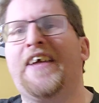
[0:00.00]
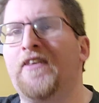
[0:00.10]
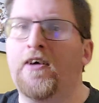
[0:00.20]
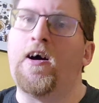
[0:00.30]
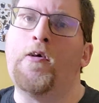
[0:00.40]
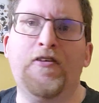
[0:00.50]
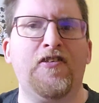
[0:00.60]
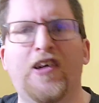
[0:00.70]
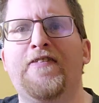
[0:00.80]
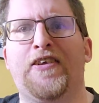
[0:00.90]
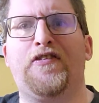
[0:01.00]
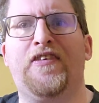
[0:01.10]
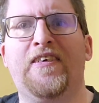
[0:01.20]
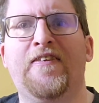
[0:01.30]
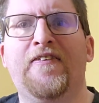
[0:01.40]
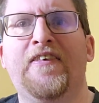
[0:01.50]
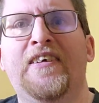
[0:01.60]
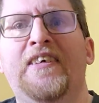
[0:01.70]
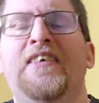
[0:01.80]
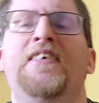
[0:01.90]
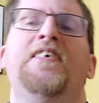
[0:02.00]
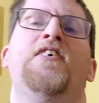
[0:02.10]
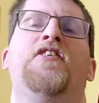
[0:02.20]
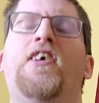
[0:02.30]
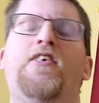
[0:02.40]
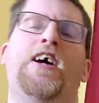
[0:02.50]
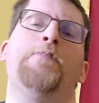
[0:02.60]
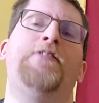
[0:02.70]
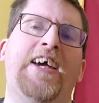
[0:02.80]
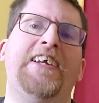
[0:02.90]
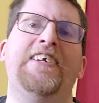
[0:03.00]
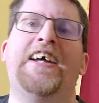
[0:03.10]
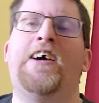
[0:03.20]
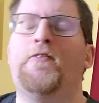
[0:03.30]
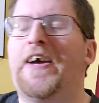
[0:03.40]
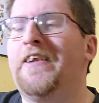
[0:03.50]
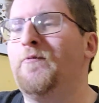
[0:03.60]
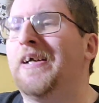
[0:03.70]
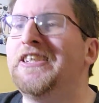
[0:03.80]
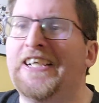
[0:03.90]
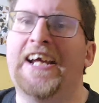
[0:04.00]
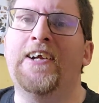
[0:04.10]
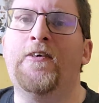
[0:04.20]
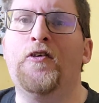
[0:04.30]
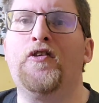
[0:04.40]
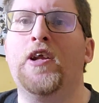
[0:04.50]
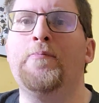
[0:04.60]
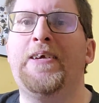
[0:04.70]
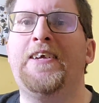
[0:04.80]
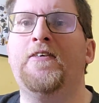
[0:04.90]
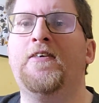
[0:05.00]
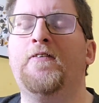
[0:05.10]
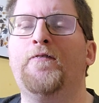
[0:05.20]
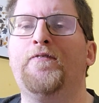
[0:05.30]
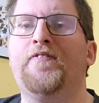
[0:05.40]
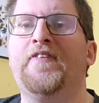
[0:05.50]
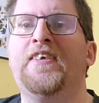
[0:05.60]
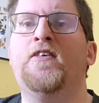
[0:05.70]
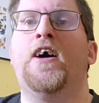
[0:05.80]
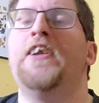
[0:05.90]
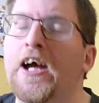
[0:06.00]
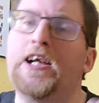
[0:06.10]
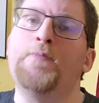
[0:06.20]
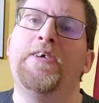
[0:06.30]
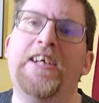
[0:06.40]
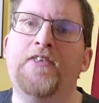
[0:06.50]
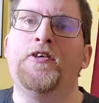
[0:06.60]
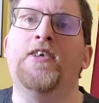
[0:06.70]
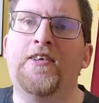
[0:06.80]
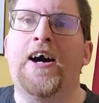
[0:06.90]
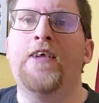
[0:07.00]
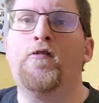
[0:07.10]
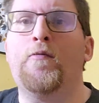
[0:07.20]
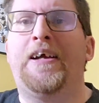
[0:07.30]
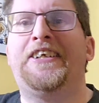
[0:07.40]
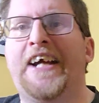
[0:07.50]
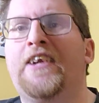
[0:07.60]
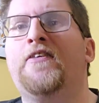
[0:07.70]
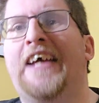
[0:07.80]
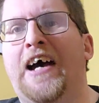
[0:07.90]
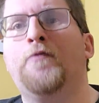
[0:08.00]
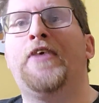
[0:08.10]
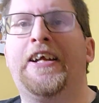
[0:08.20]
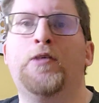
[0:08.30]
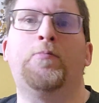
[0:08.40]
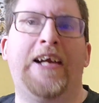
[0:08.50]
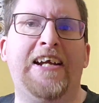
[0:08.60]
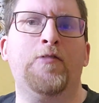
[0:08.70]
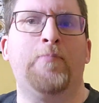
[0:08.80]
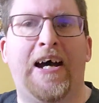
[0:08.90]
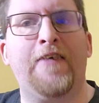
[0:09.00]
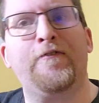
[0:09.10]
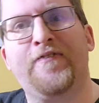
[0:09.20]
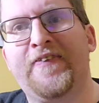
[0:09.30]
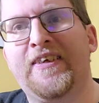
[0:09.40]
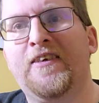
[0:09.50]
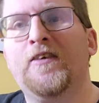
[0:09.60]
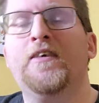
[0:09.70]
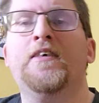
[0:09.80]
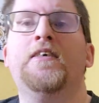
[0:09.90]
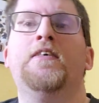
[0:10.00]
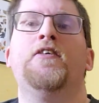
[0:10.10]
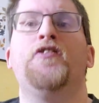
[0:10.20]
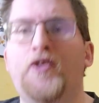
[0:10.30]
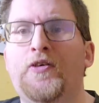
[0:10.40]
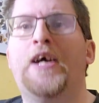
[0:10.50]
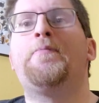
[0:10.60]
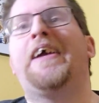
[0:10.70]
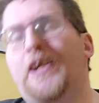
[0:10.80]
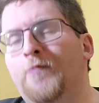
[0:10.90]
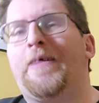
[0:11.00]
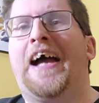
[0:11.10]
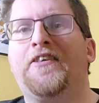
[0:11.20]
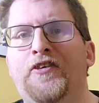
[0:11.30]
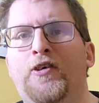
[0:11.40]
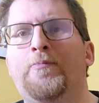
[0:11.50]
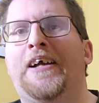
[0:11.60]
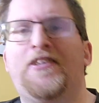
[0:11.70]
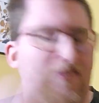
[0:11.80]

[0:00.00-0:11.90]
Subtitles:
you have to always know this. So I'm telling you now that my channel is going to be, I'm not going to be doing a lot with my channel now. I'm taking a break, but soon I might come back to it. I'm